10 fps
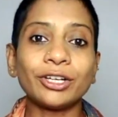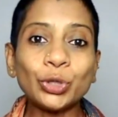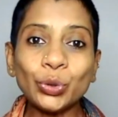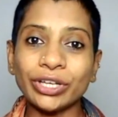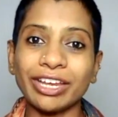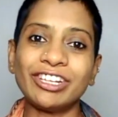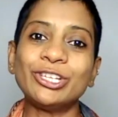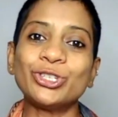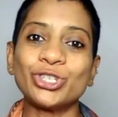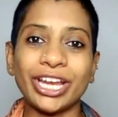to
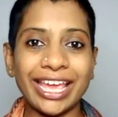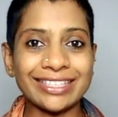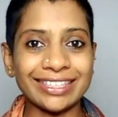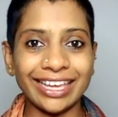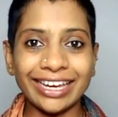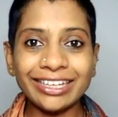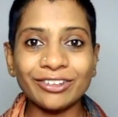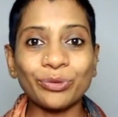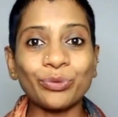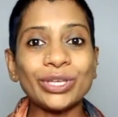revolutionize
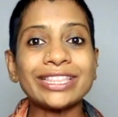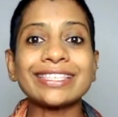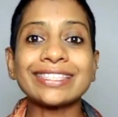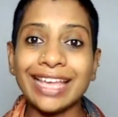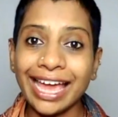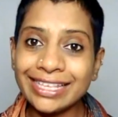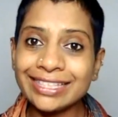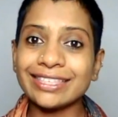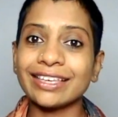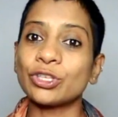it with
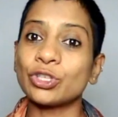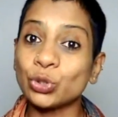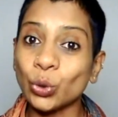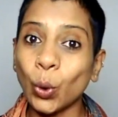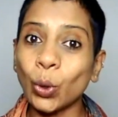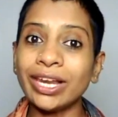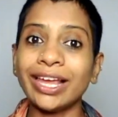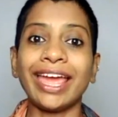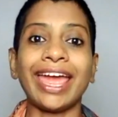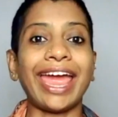science, soul,
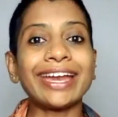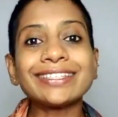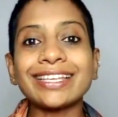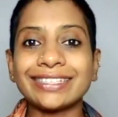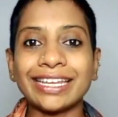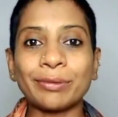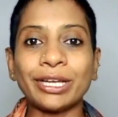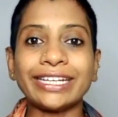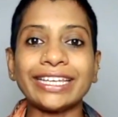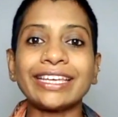and
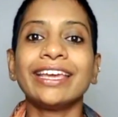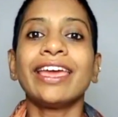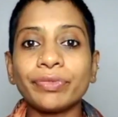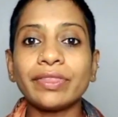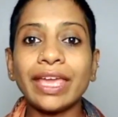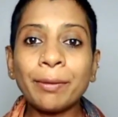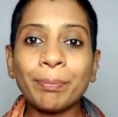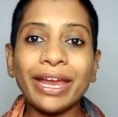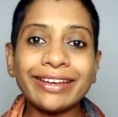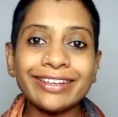sustainability. Their
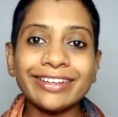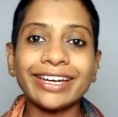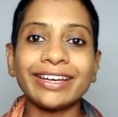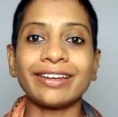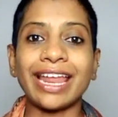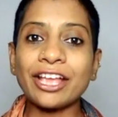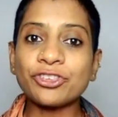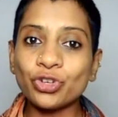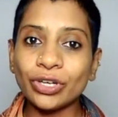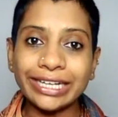patented
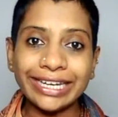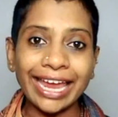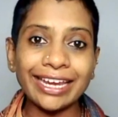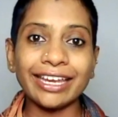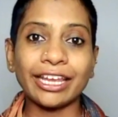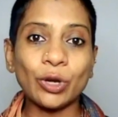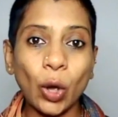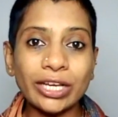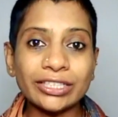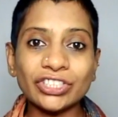natural dye
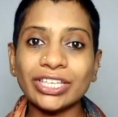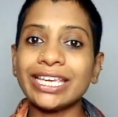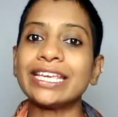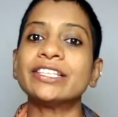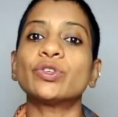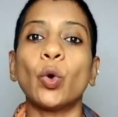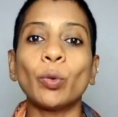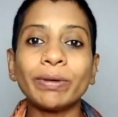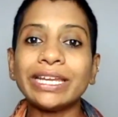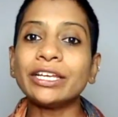technology is
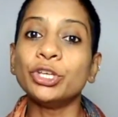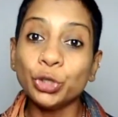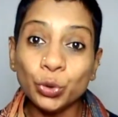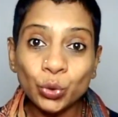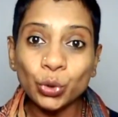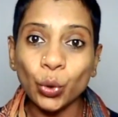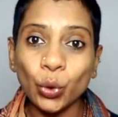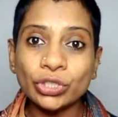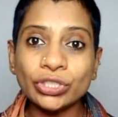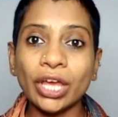opening new
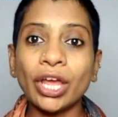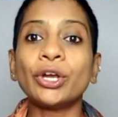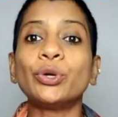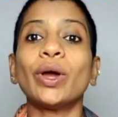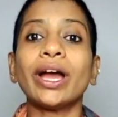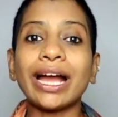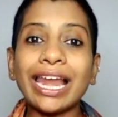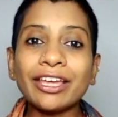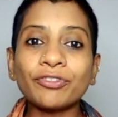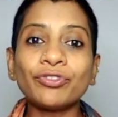doors to a
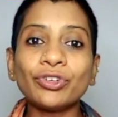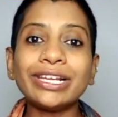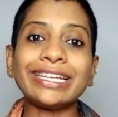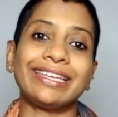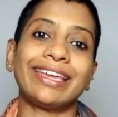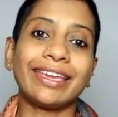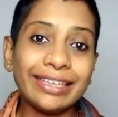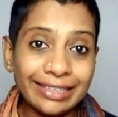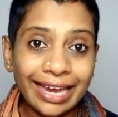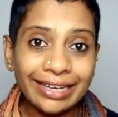colorful
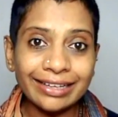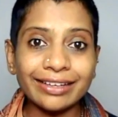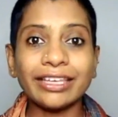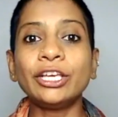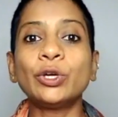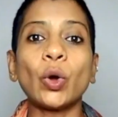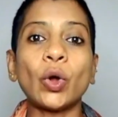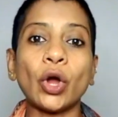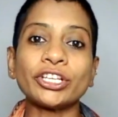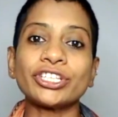yet
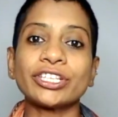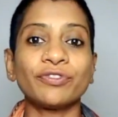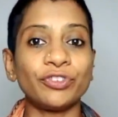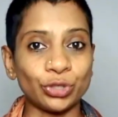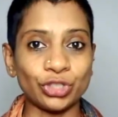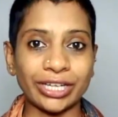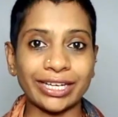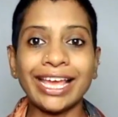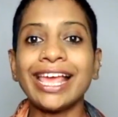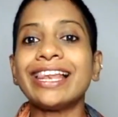eco conscious future.
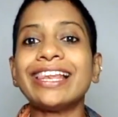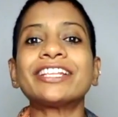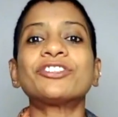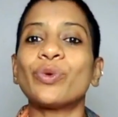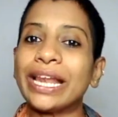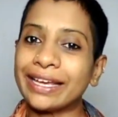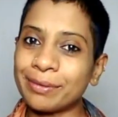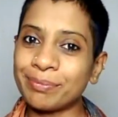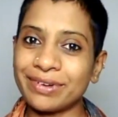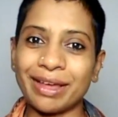Let's
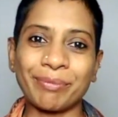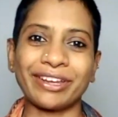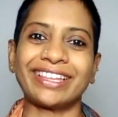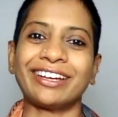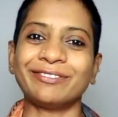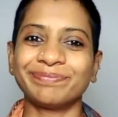welcome Namrata.